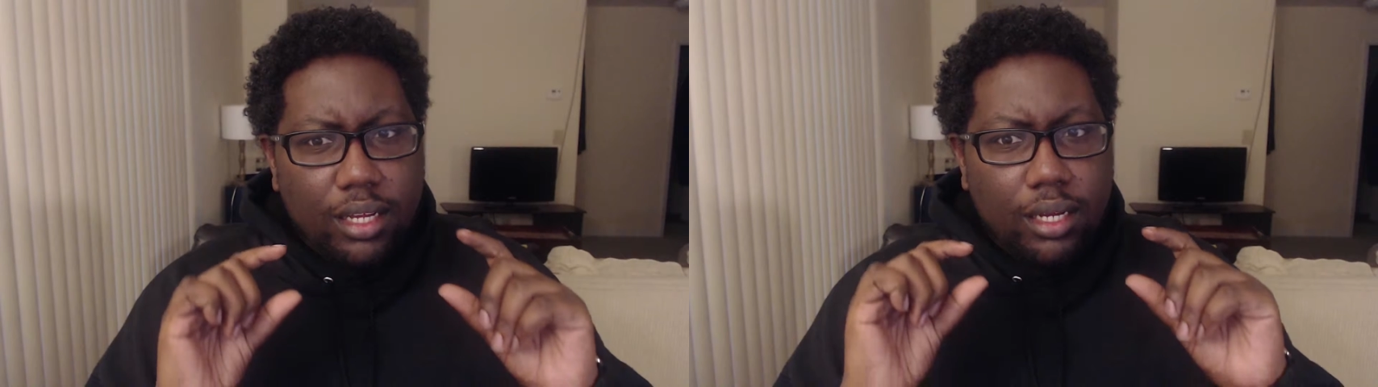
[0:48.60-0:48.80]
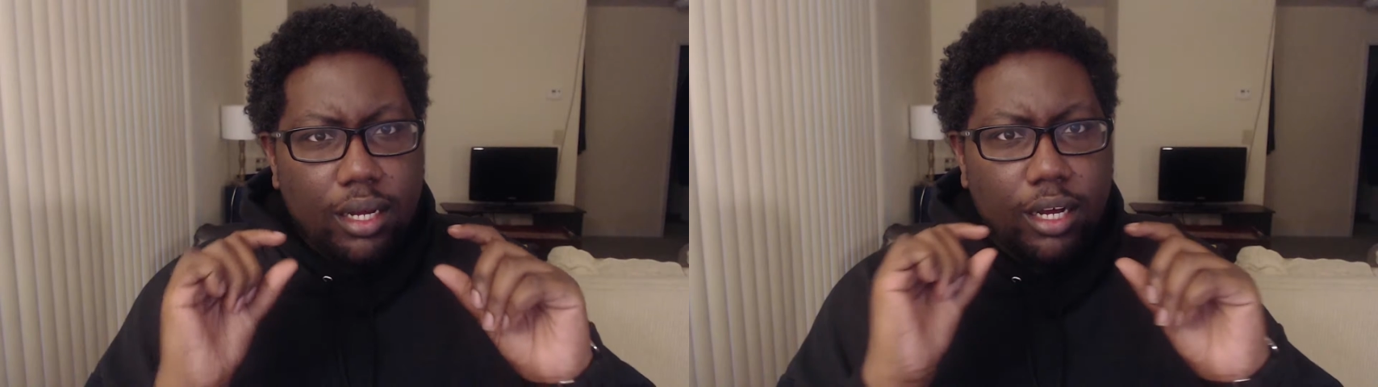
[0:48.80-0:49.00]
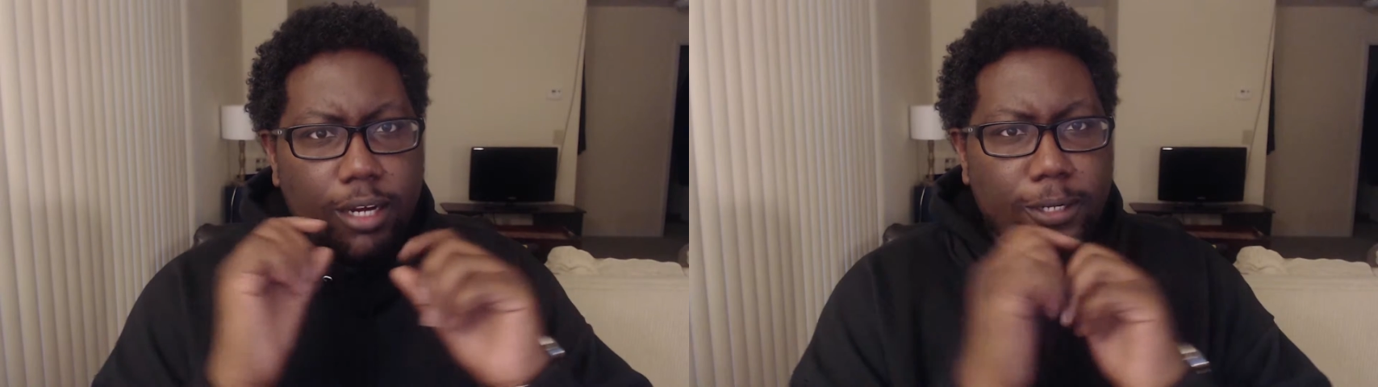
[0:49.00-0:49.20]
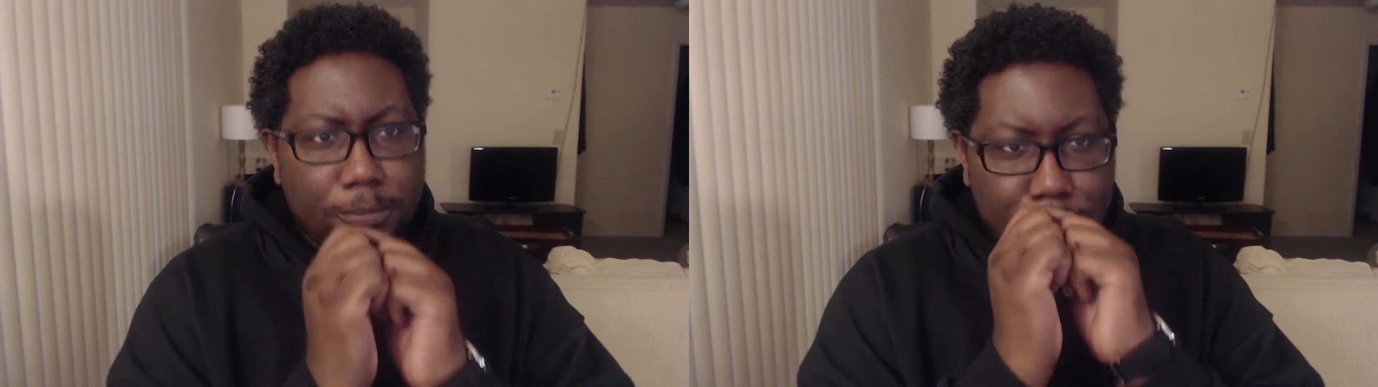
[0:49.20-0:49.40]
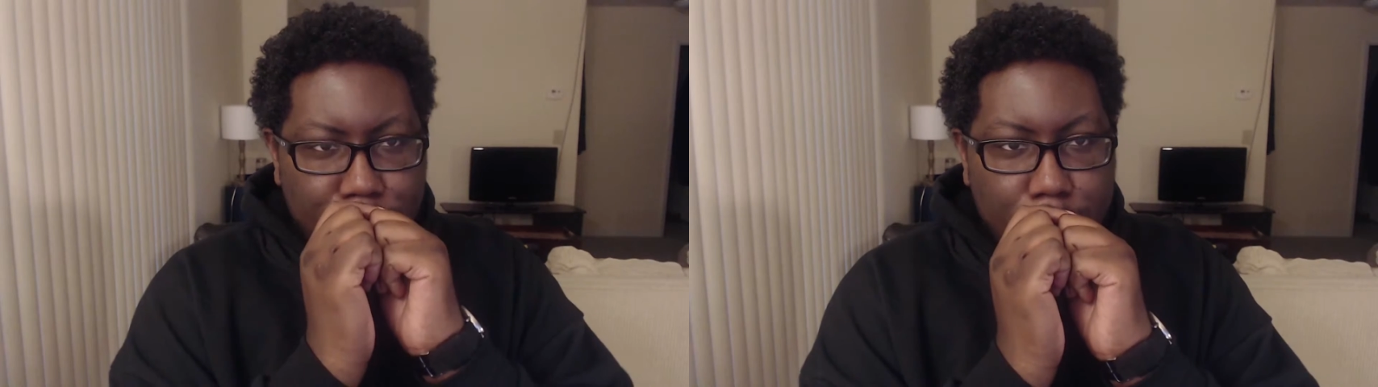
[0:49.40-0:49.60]

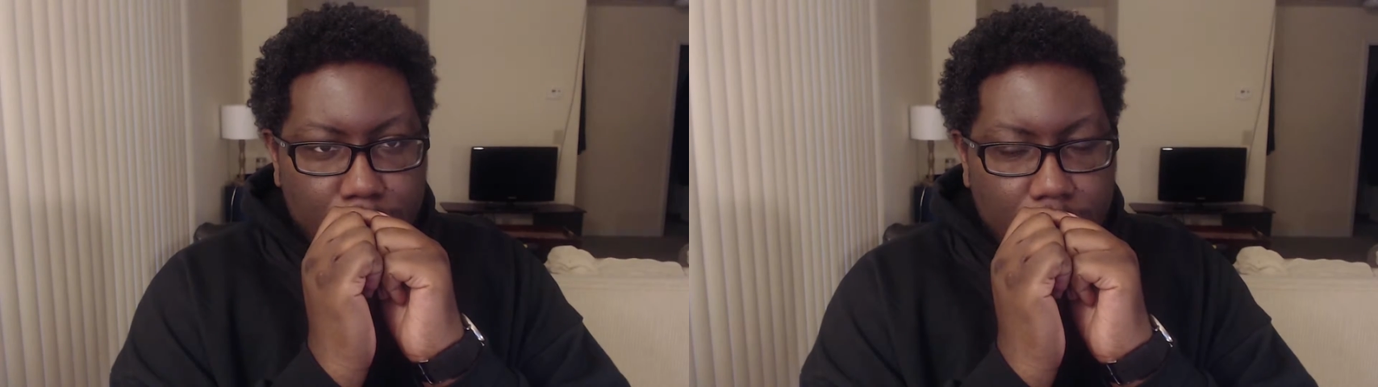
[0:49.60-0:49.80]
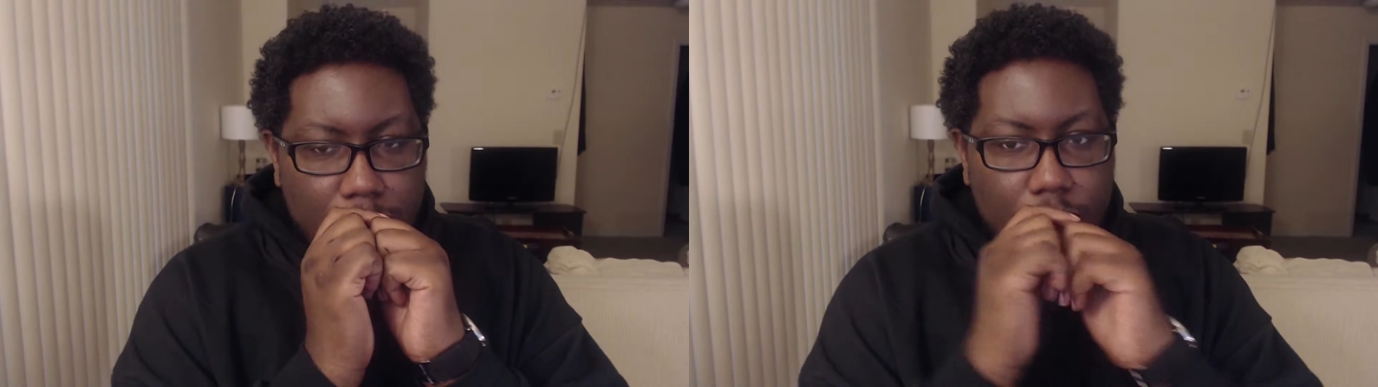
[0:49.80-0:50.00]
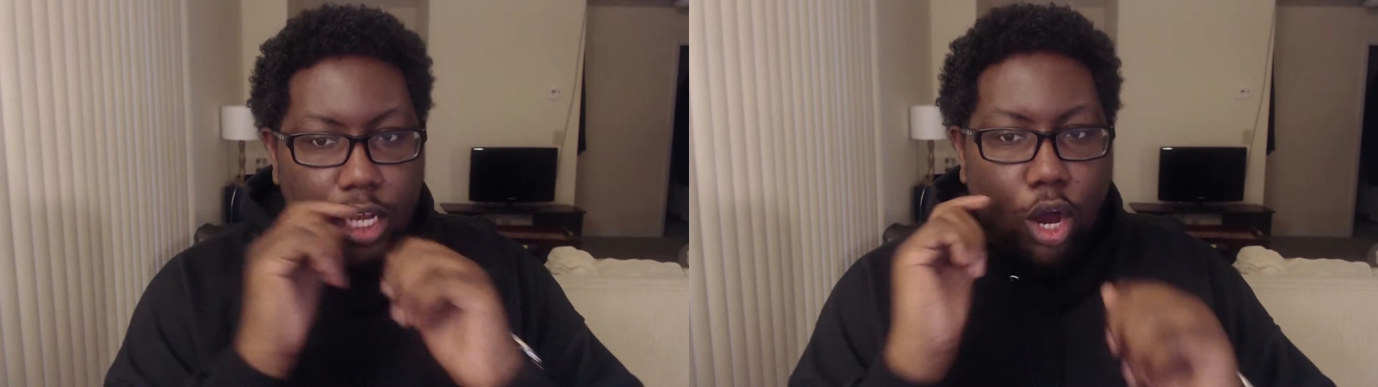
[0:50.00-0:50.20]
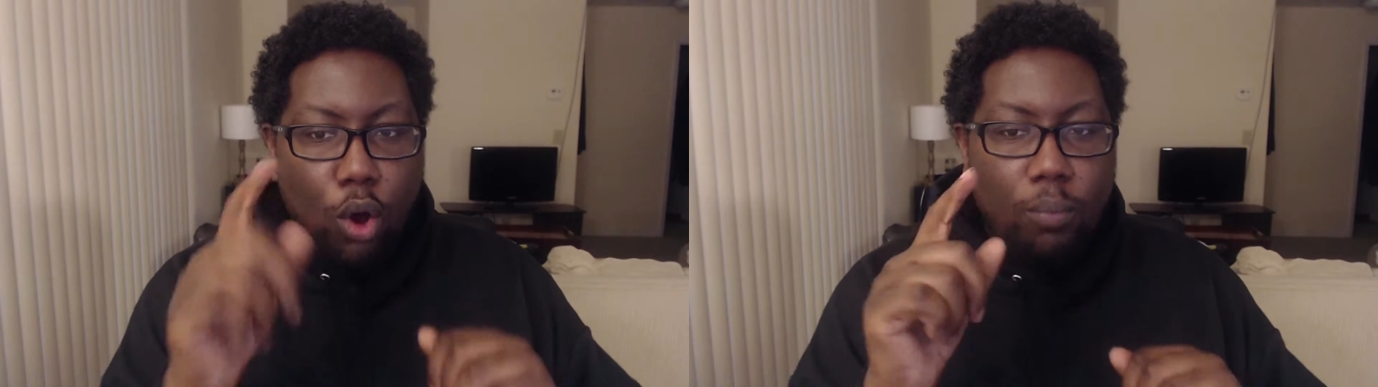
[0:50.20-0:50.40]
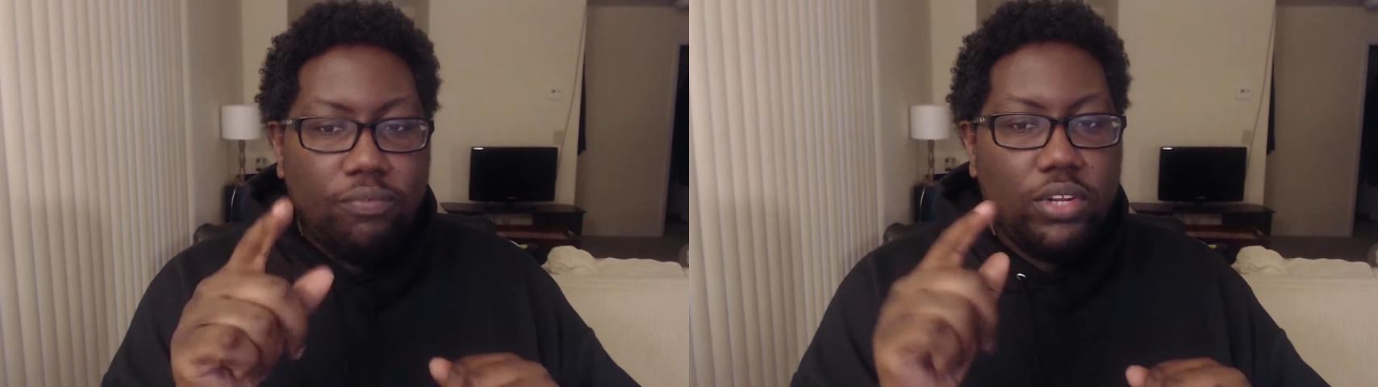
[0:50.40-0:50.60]

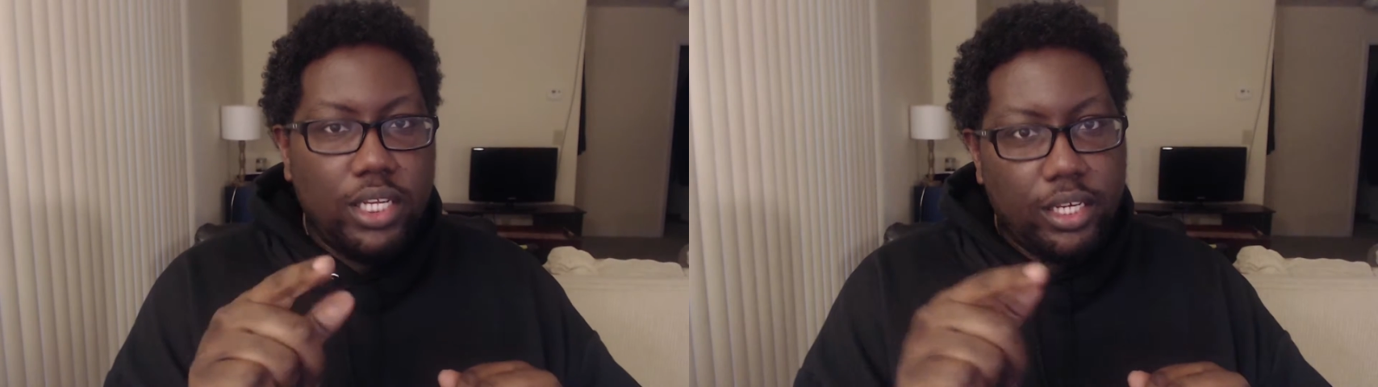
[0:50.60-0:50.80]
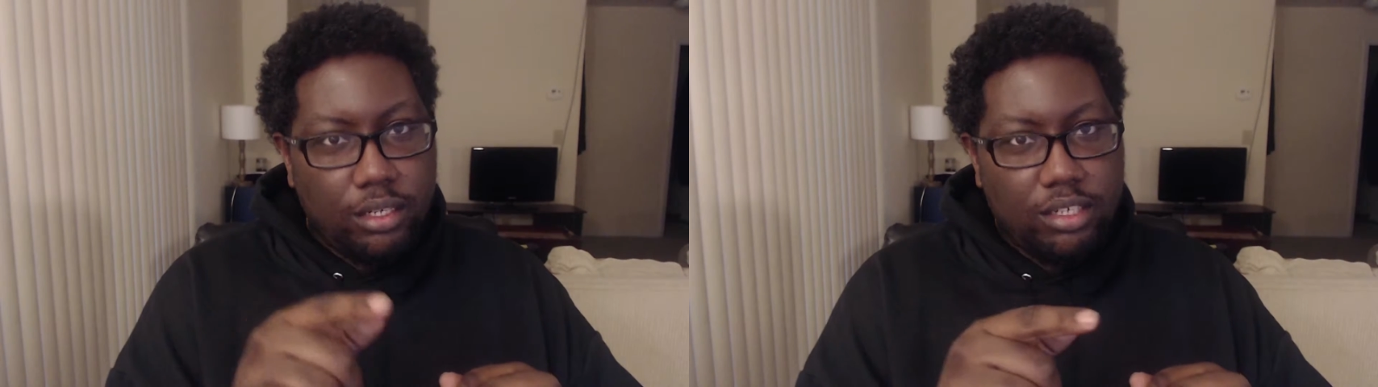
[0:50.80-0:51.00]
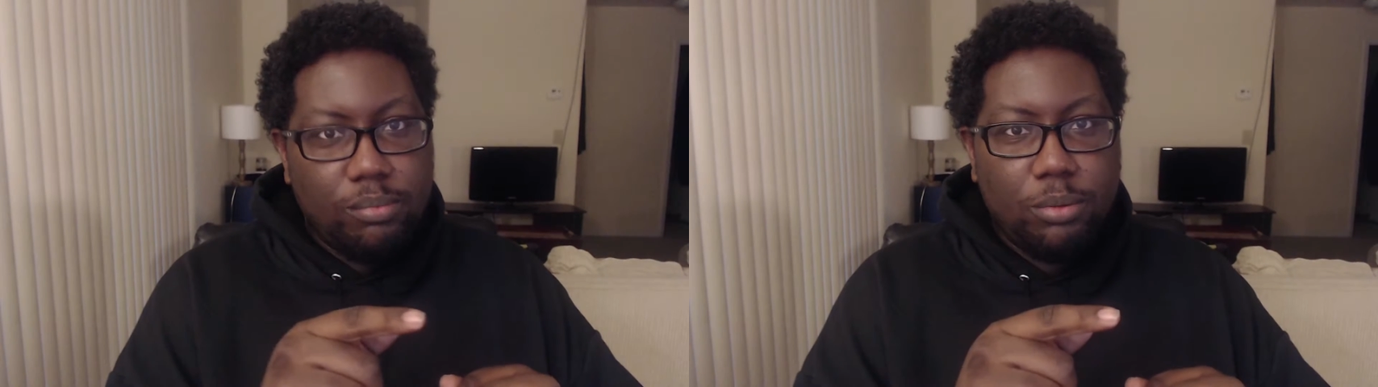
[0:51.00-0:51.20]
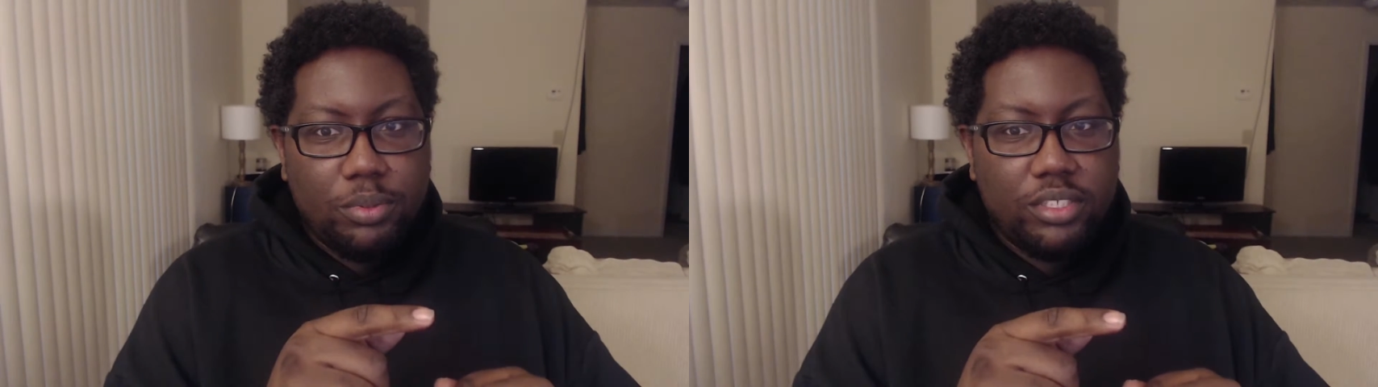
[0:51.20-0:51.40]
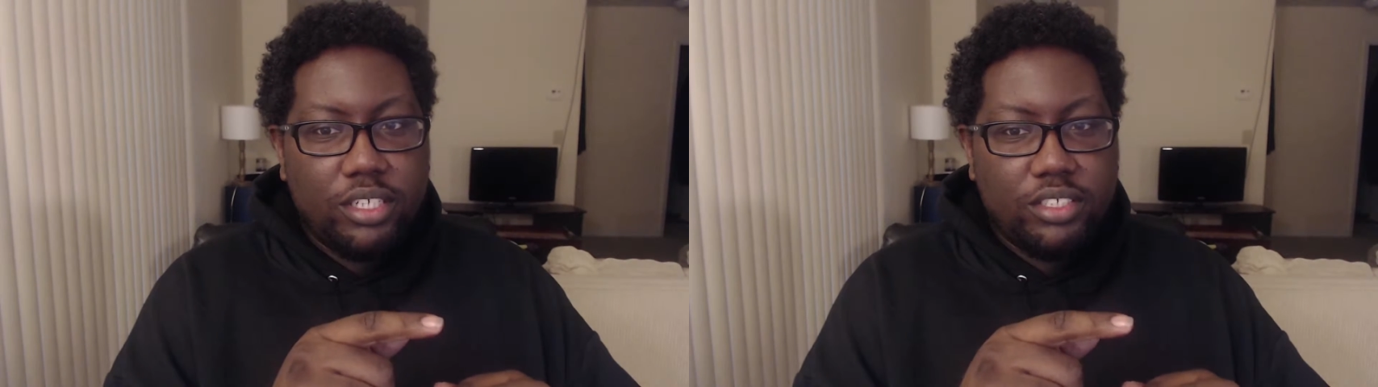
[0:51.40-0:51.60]
Hopefully it'll come up
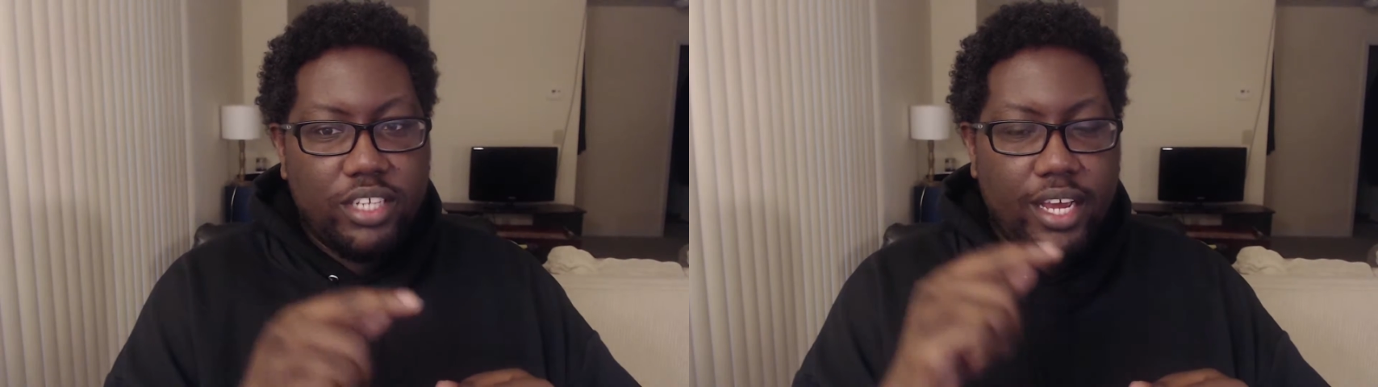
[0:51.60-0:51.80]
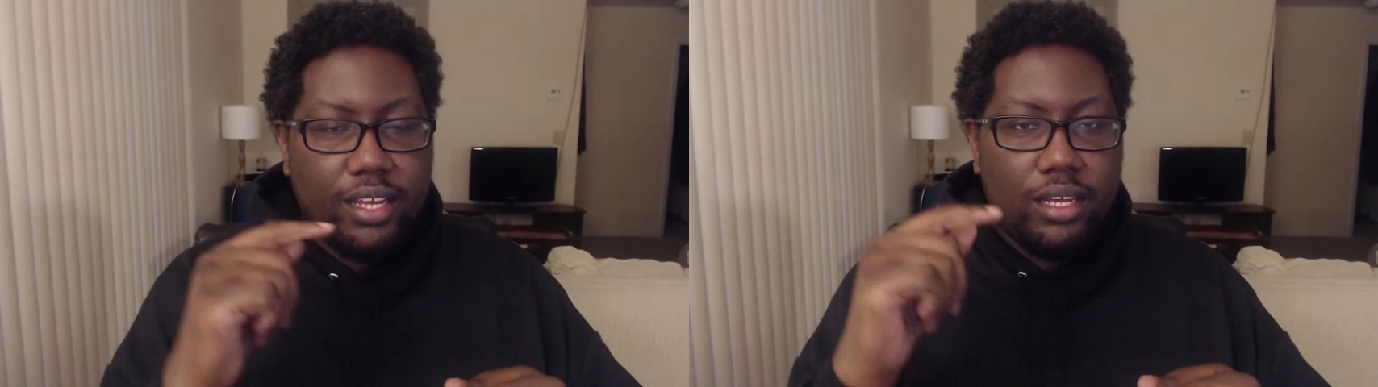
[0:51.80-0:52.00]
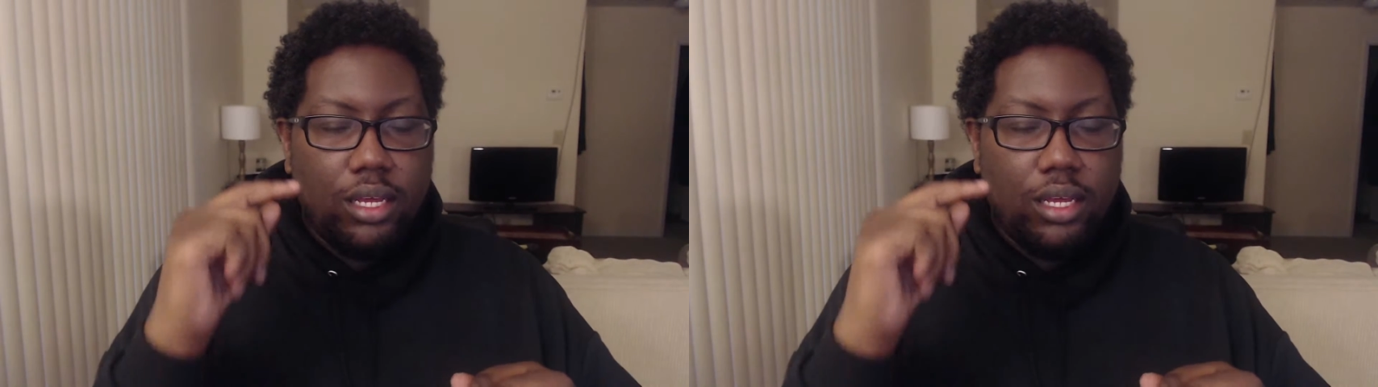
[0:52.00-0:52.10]
on Thursday.